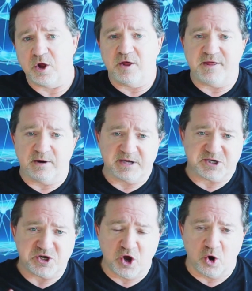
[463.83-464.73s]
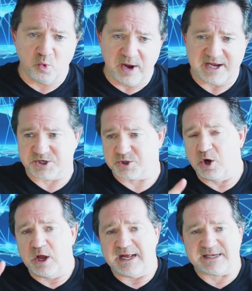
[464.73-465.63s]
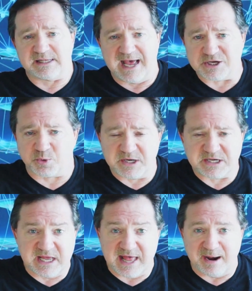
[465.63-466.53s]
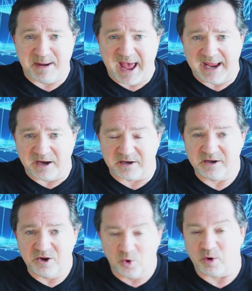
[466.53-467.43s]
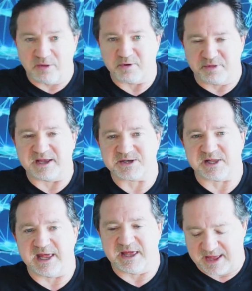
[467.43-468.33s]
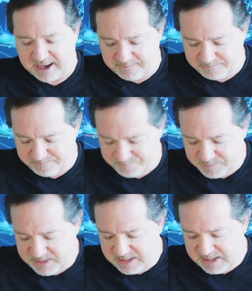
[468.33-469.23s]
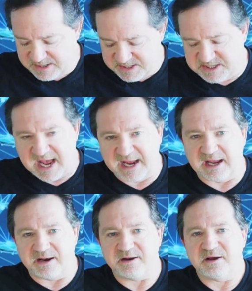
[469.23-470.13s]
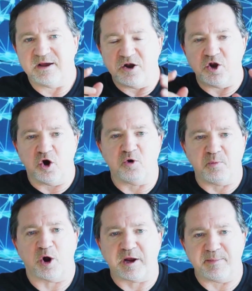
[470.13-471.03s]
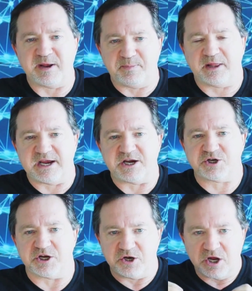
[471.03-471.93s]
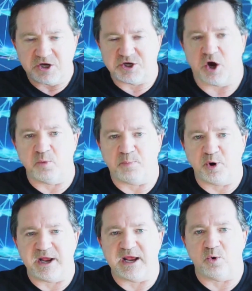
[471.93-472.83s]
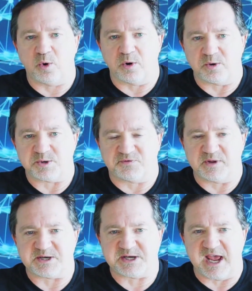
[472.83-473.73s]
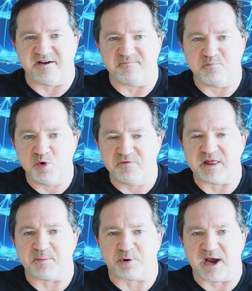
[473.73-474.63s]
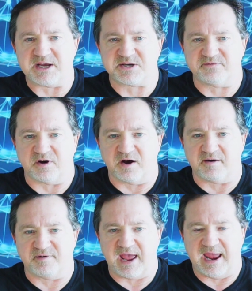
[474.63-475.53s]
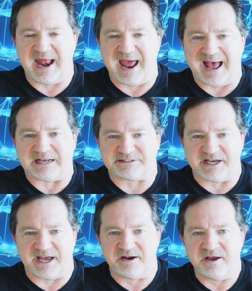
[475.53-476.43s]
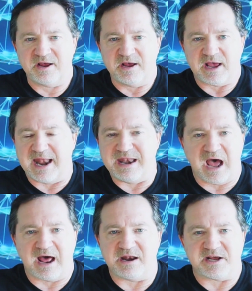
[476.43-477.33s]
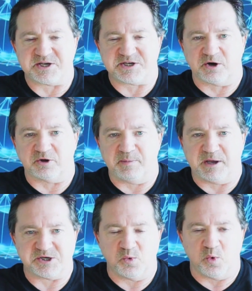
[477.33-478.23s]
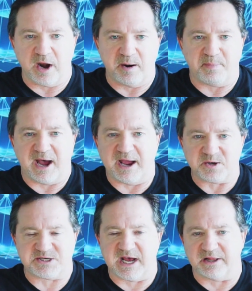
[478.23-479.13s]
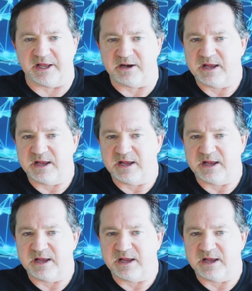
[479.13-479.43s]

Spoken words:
There is no risk. It's less risky than a bank, or other things like that. The second, no market manipulation. Don't put in orders for the sake of moving the price of an asset and not necessarily because you wanted to buy or sell it.